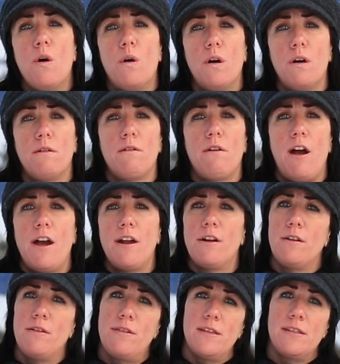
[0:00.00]
or a
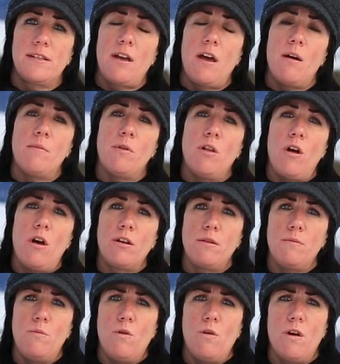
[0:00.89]
rider that's come along
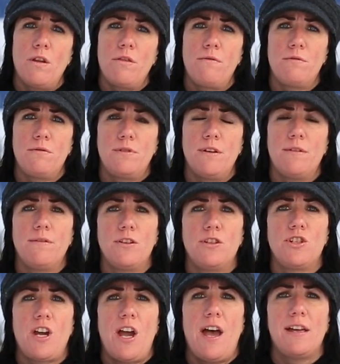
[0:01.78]
the board through
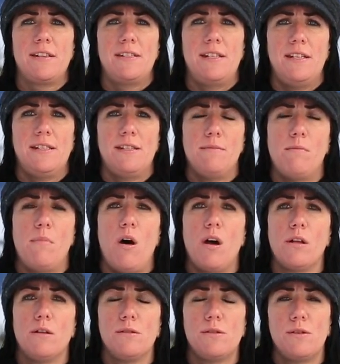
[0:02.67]
different chassis and
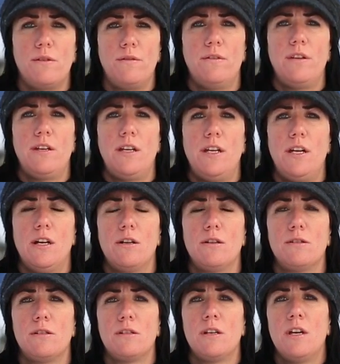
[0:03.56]
models over the
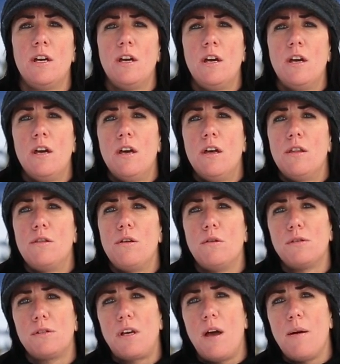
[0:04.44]
years.
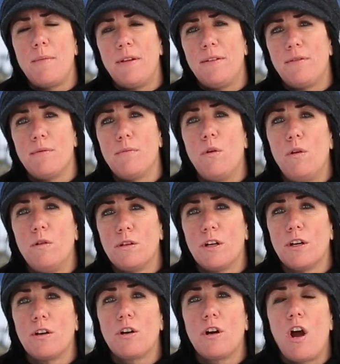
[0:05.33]
Those coming from
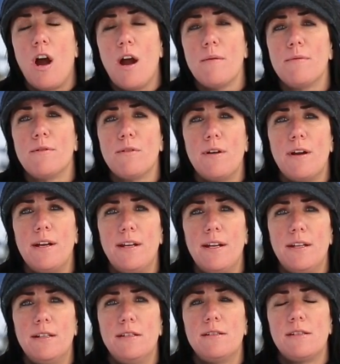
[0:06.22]
older
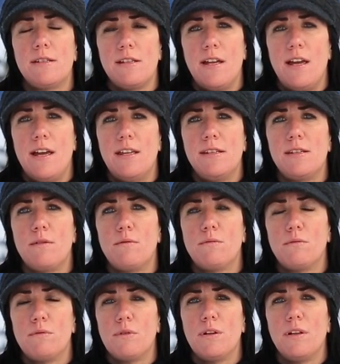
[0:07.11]
carbureted sleds
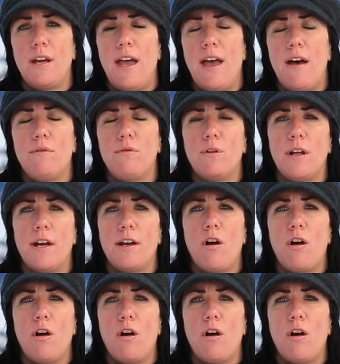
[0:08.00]
really have what I